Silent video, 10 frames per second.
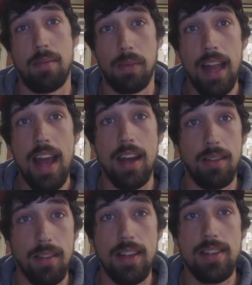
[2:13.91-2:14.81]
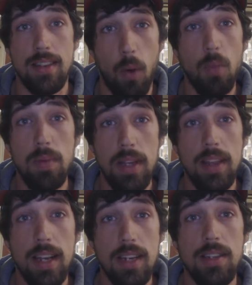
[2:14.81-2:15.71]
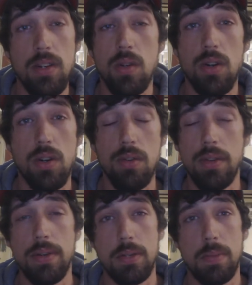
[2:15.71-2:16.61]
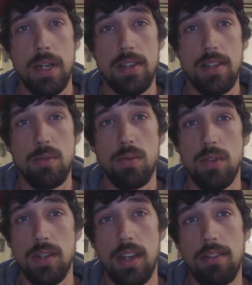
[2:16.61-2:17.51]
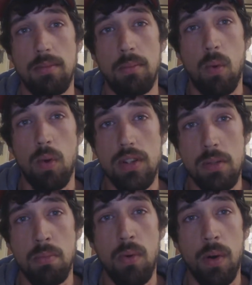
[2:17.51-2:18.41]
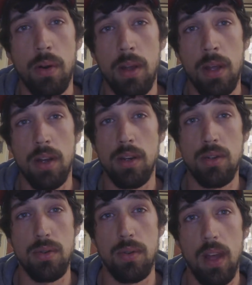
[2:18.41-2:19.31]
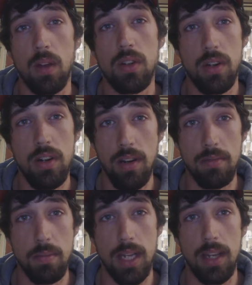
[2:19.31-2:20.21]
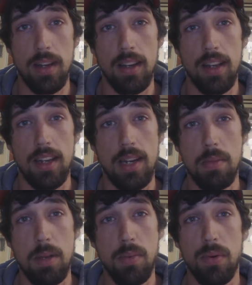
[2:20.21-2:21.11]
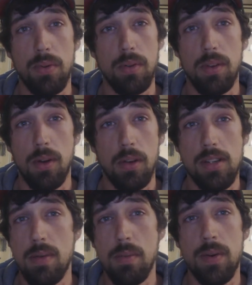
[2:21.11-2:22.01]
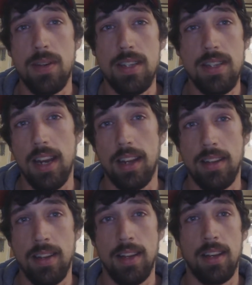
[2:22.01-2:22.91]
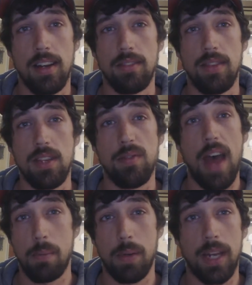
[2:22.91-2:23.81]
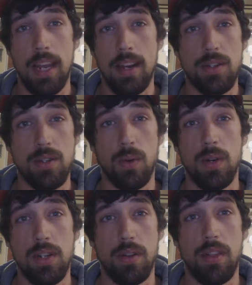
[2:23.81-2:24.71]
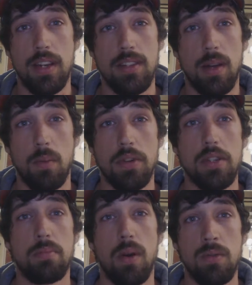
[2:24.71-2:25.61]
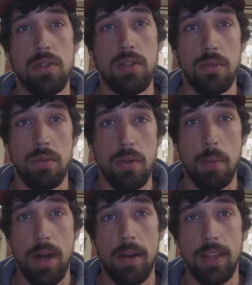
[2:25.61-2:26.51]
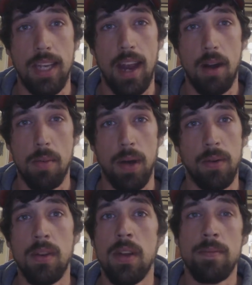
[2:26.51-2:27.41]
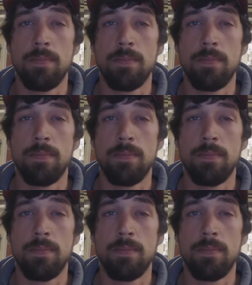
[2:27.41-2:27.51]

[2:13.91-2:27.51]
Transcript: I'm glad. Let's hopefully they continue to do this, because this will just give more support to the alternative media, and then people, because people are sick of these fabricated stories or things that we're supposed to apparently care about.